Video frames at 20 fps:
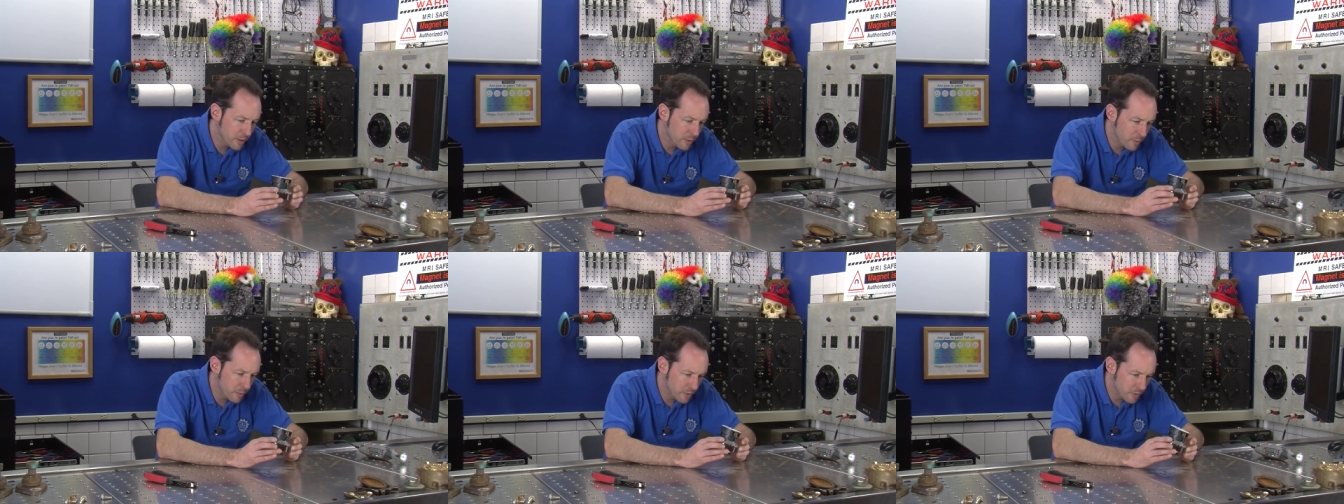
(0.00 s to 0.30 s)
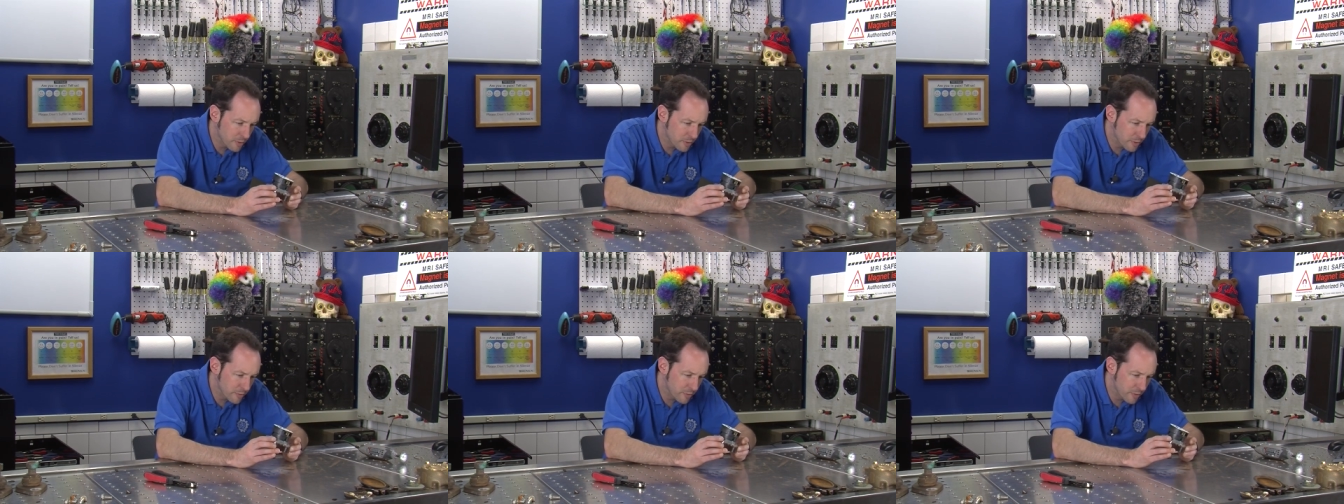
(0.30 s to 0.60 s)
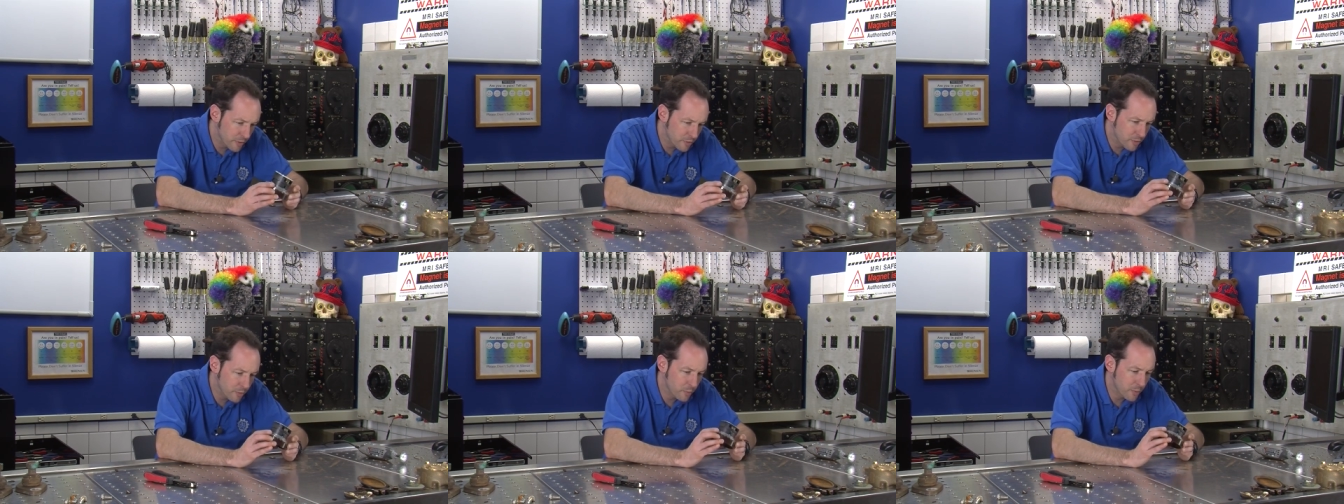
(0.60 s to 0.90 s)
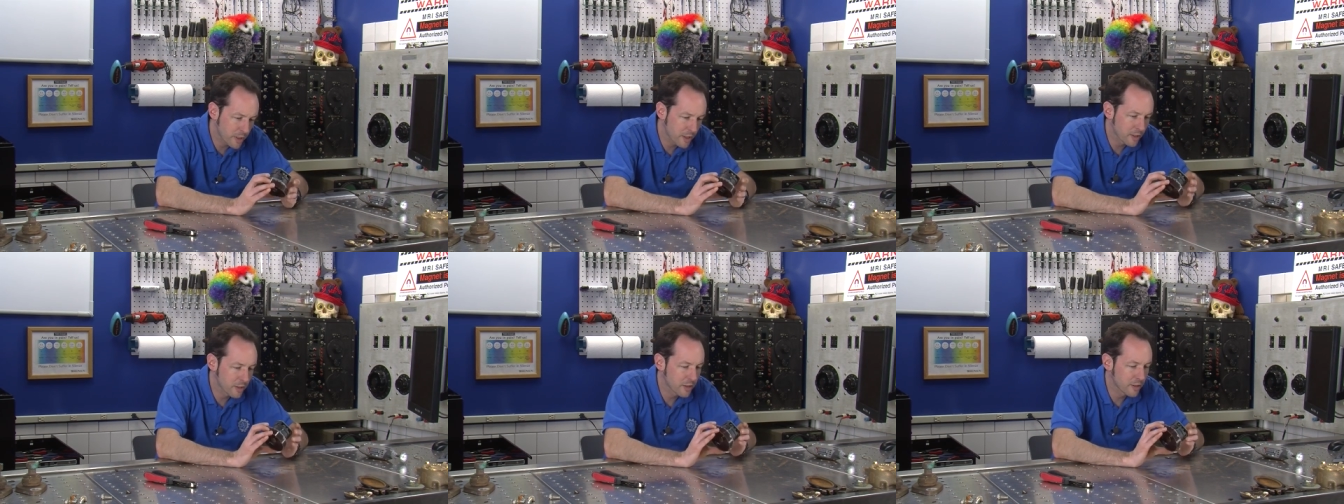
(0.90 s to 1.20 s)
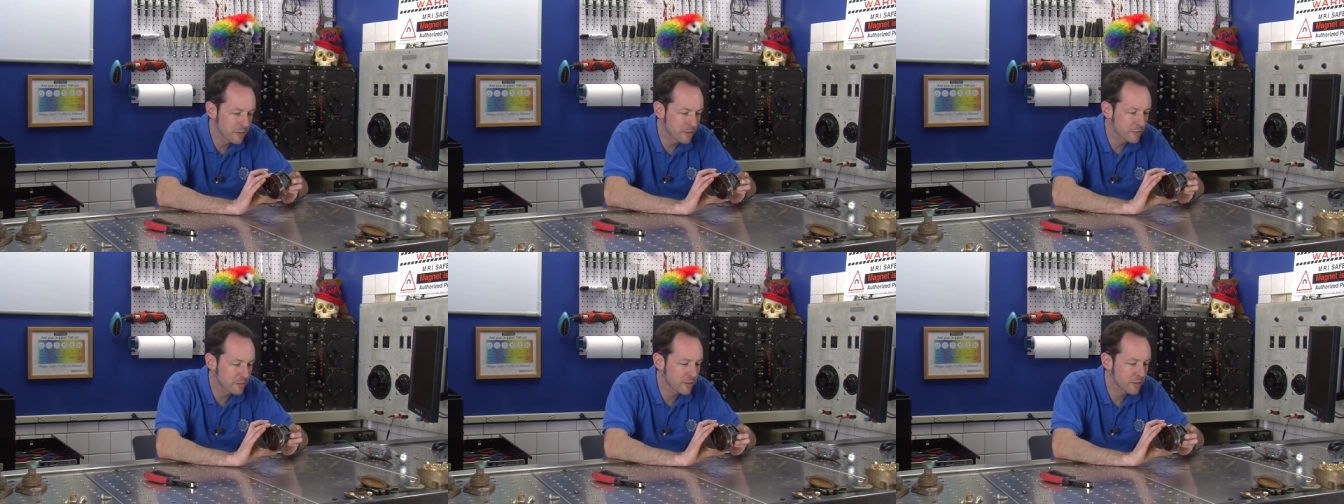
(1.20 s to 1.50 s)
I wonder if there's a way to
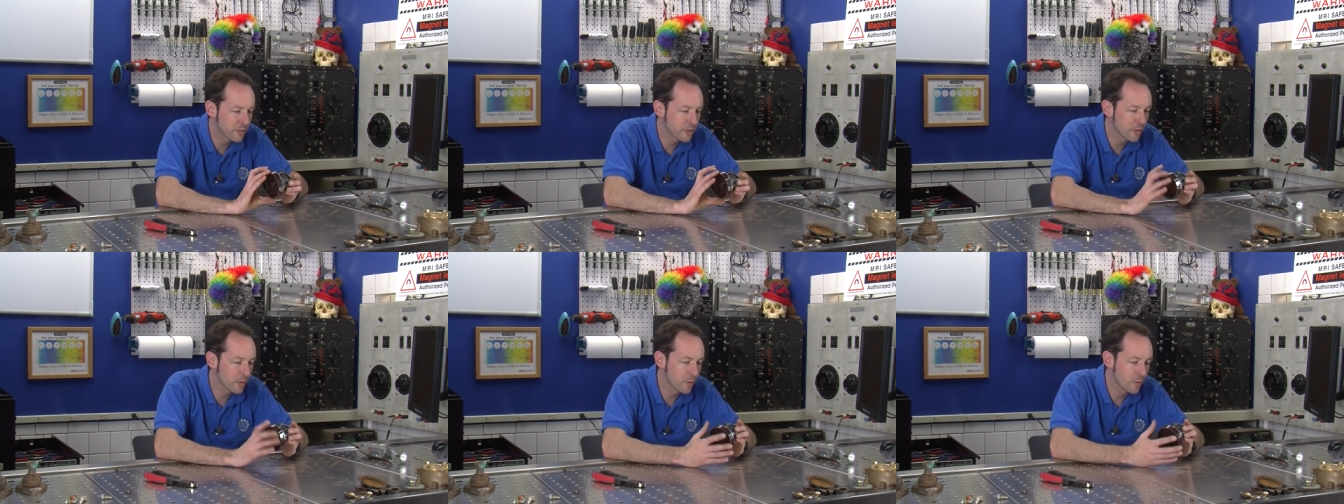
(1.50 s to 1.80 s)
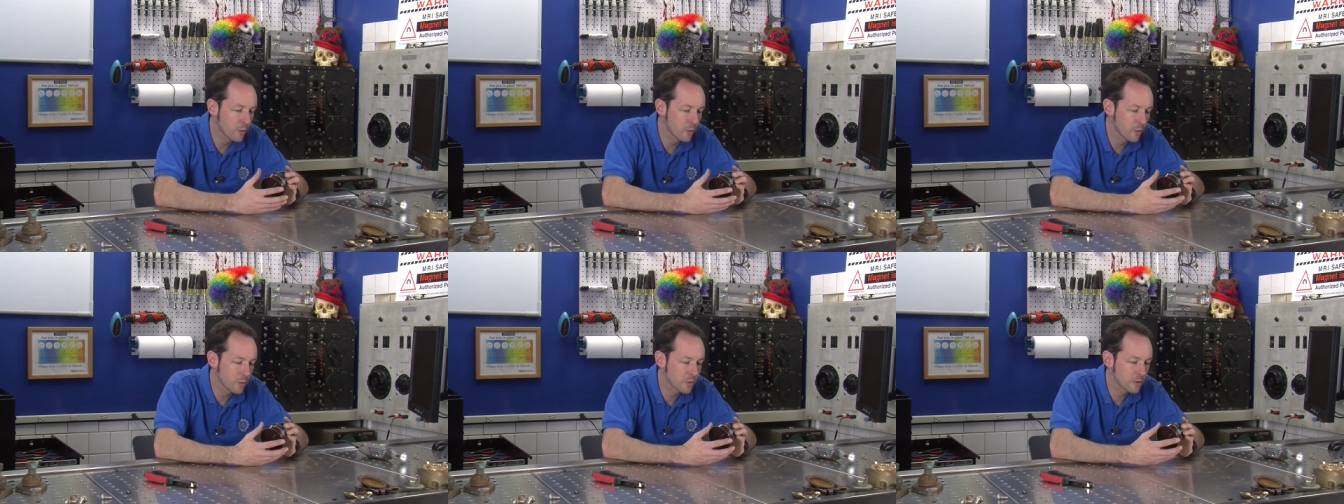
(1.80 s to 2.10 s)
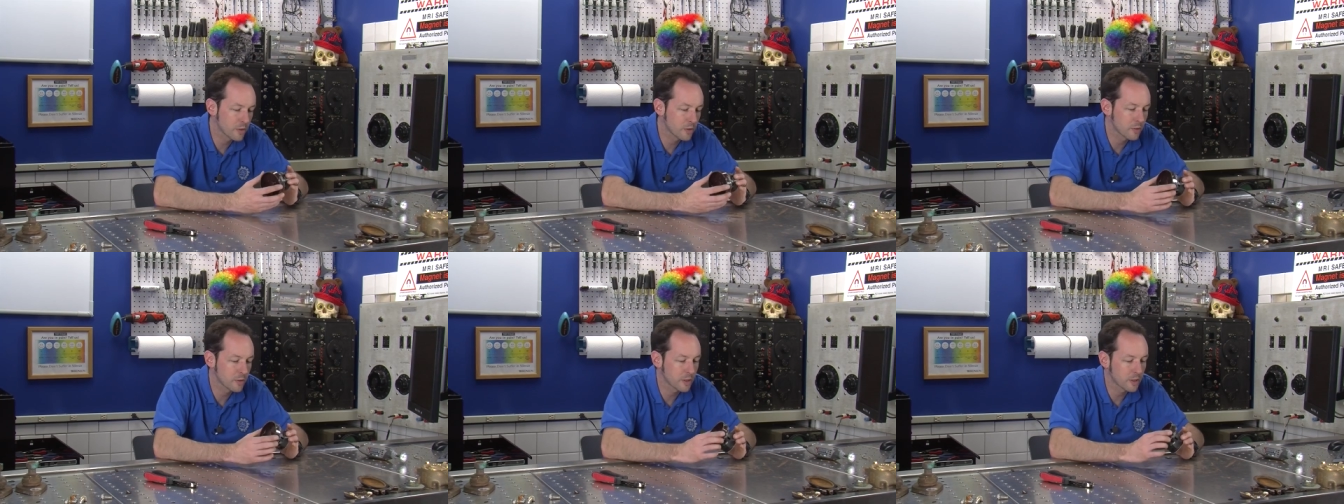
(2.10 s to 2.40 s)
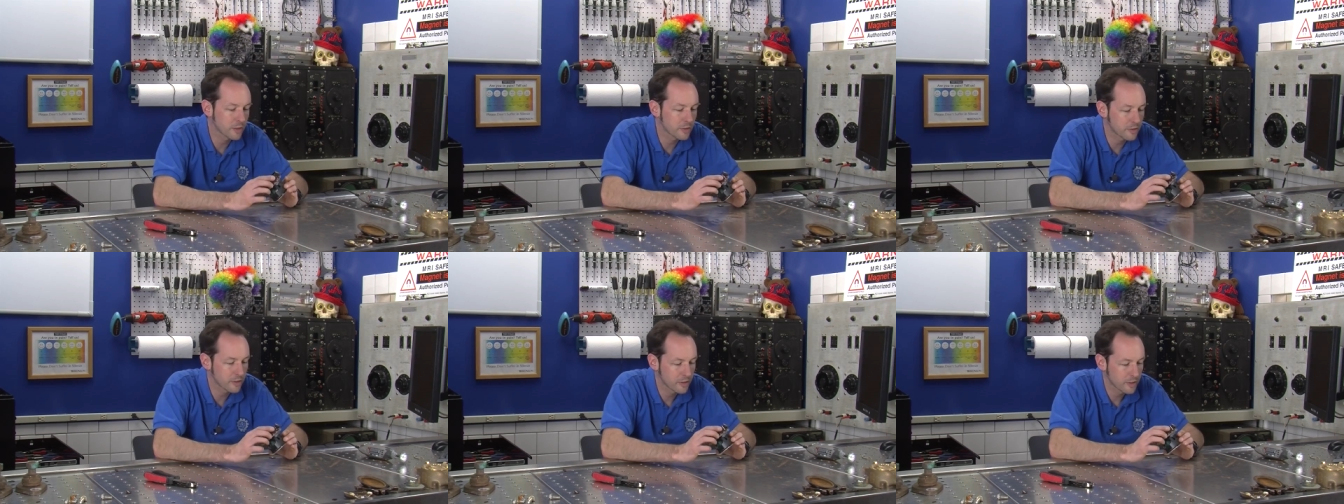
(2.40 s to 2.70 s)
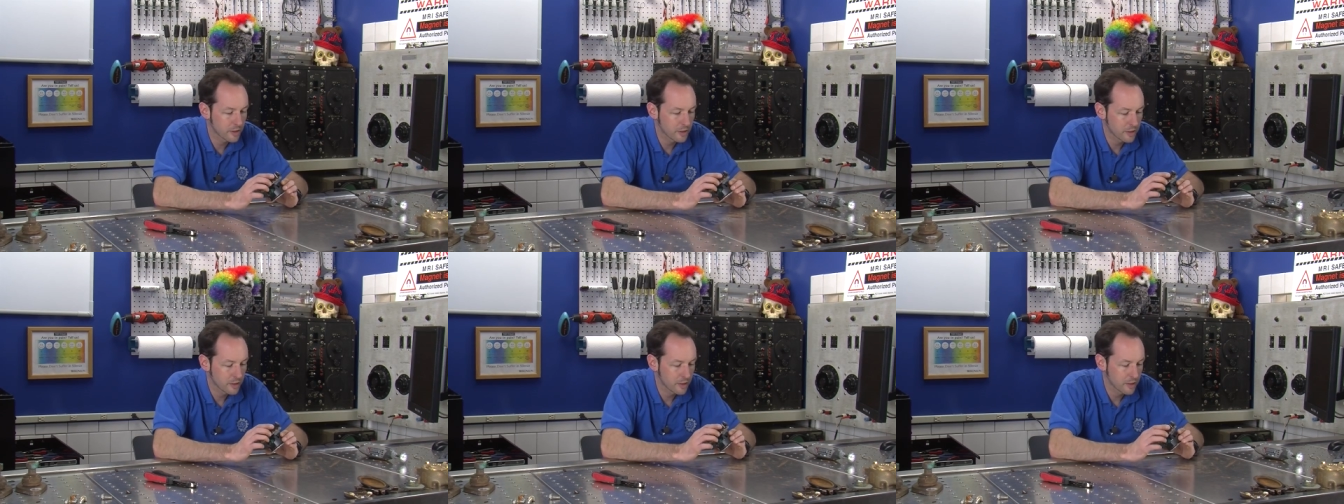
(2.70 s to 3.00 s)
lift the whole unit
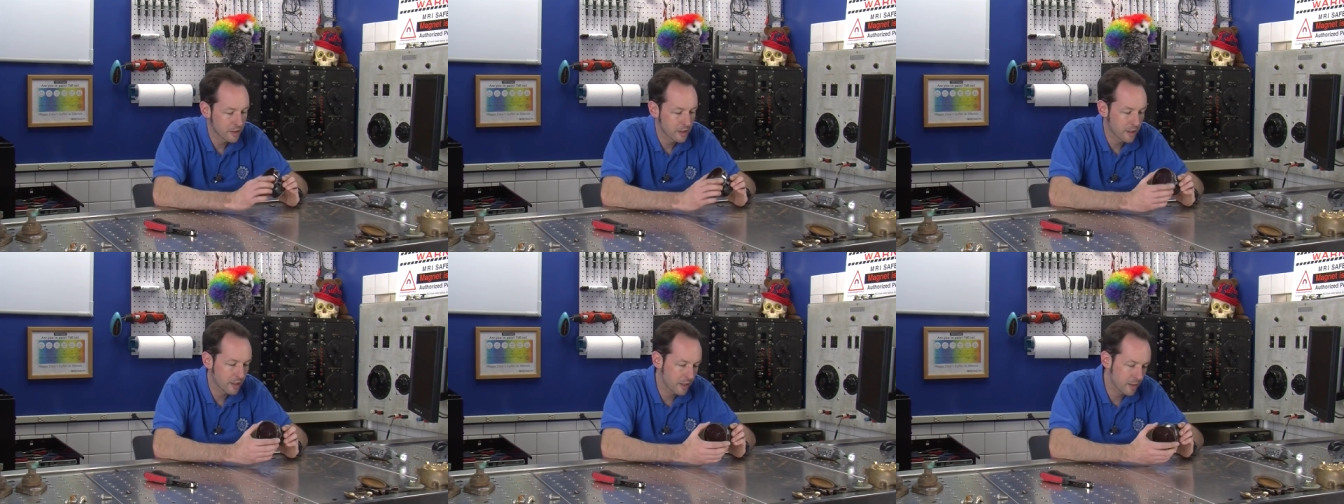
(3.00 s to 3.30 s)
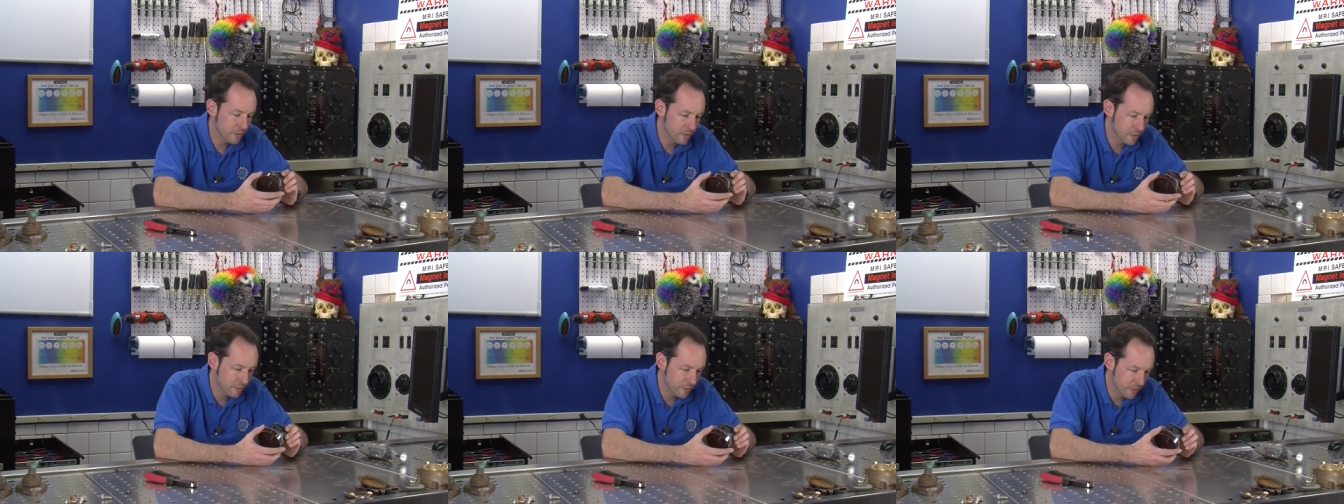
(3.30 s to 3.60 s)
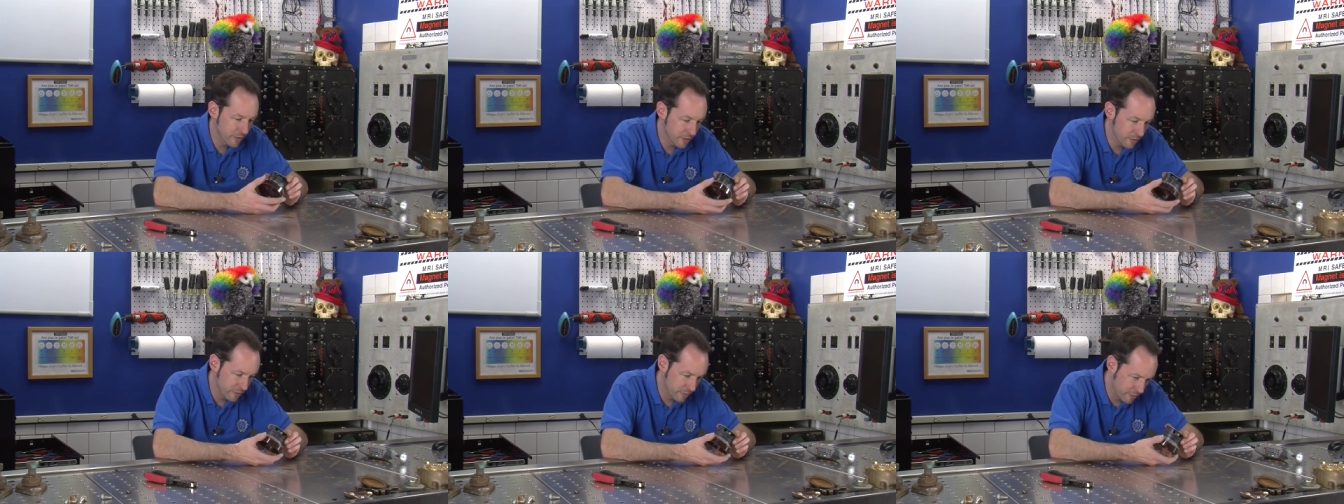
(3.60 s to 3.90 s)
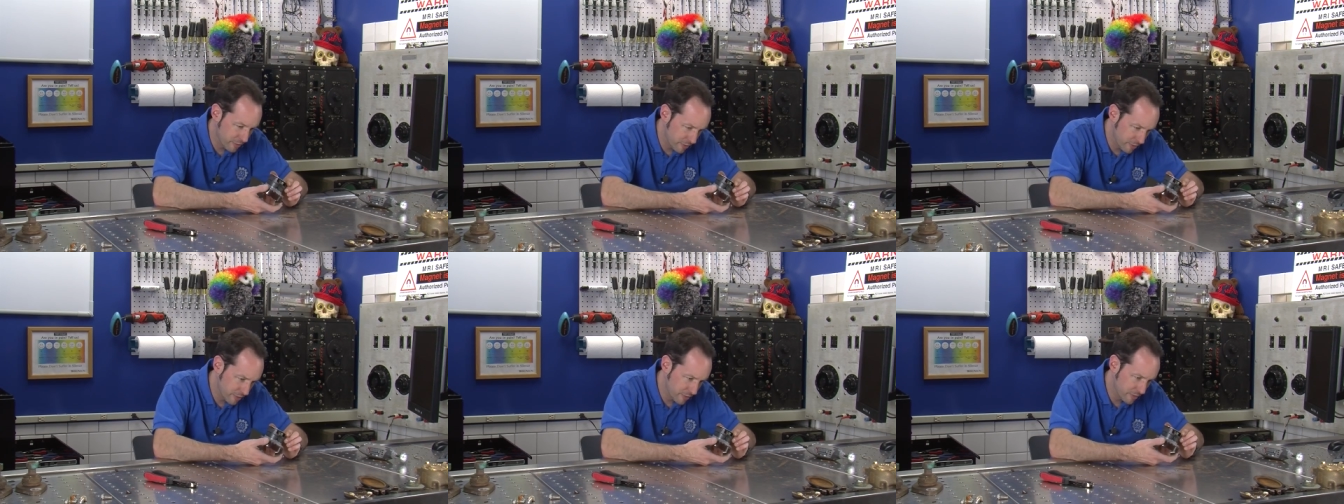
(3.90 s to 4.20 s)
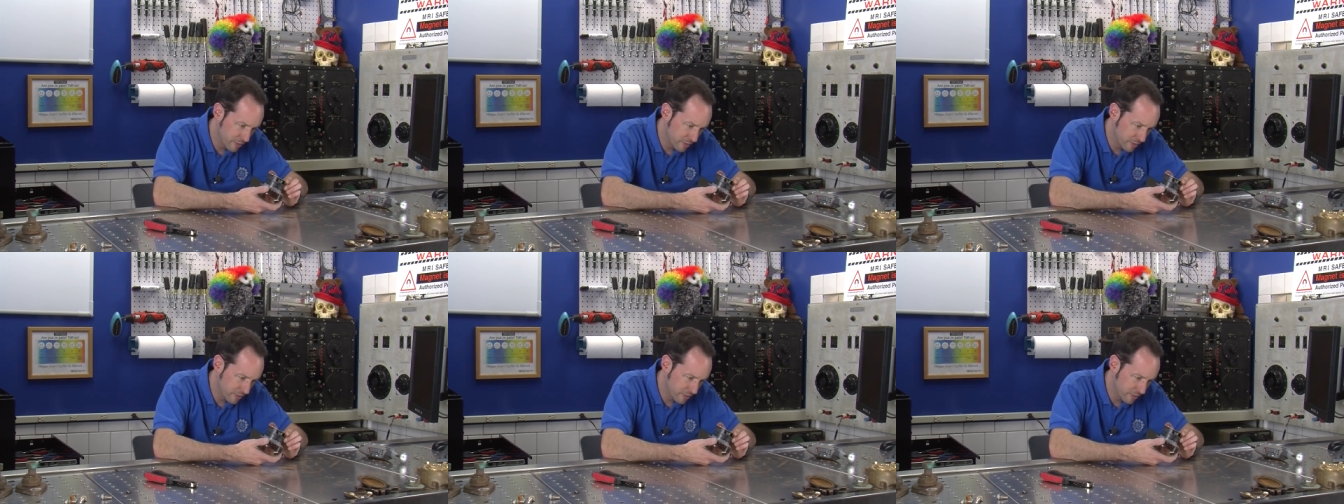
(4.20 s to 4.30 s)
out of this,